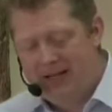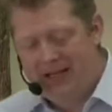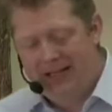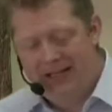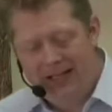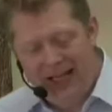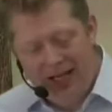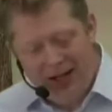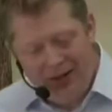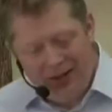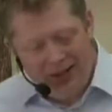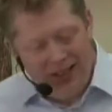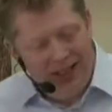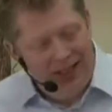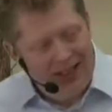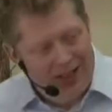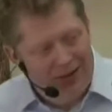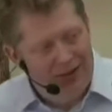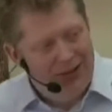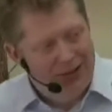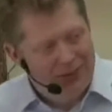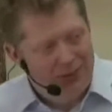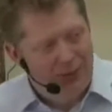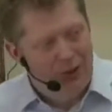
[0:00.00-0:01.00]
And now
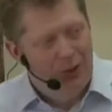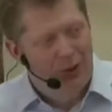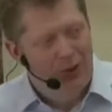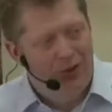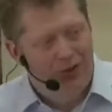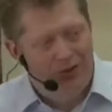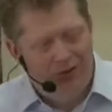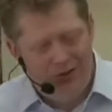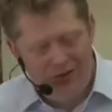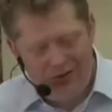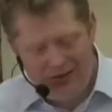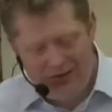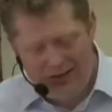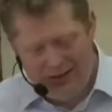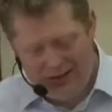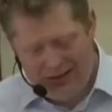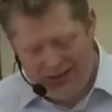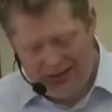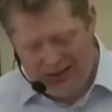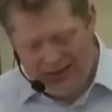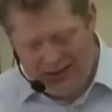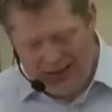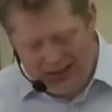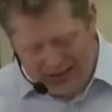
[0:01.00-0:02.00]
here is Paul
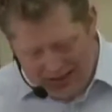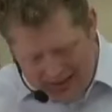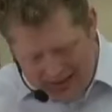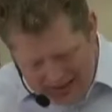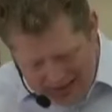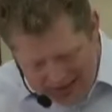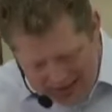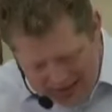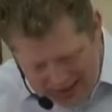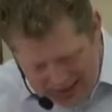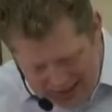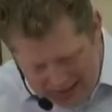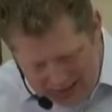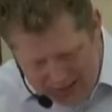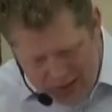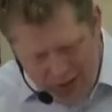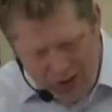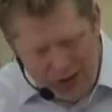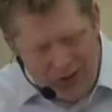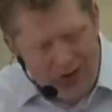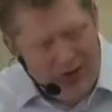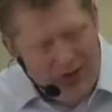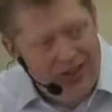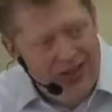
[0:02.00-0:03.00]
in the city of
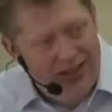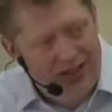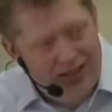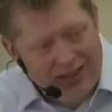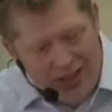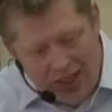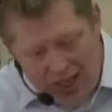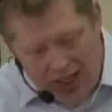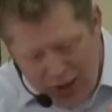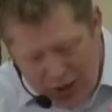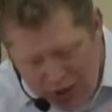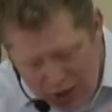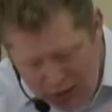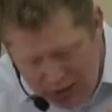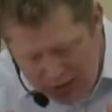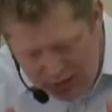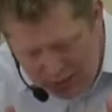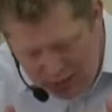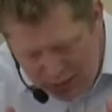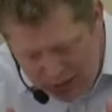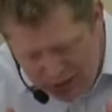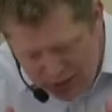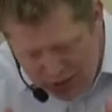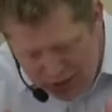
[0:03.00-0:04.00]
Socrates
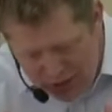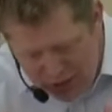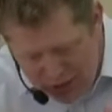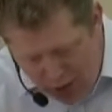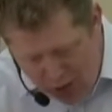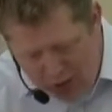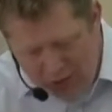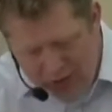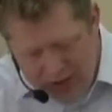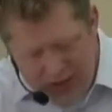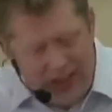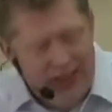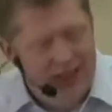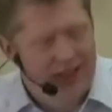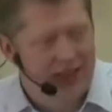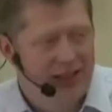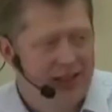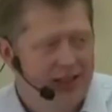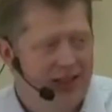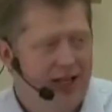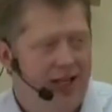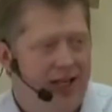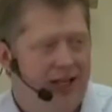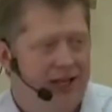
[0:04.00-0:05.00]
doing what Socrates
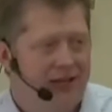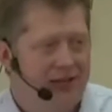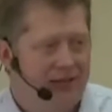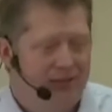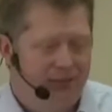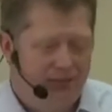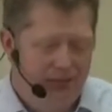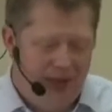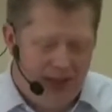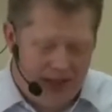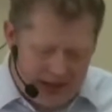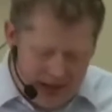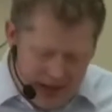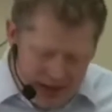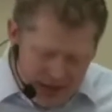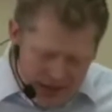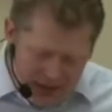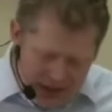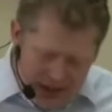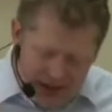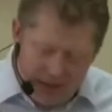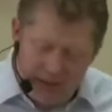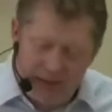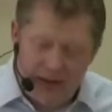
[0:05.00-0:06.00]
had done, but
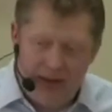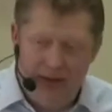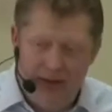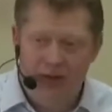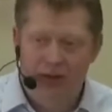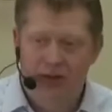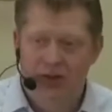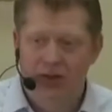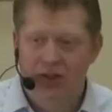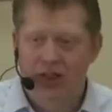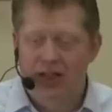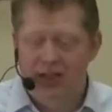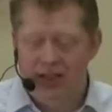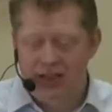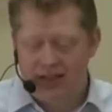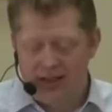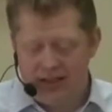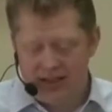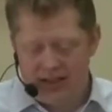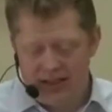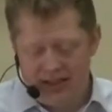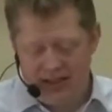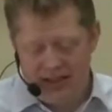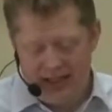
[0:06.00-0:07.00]
doing it for the Lord
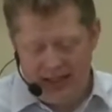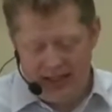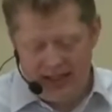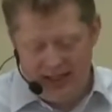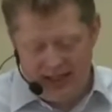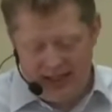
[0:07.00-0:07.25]
Jesus.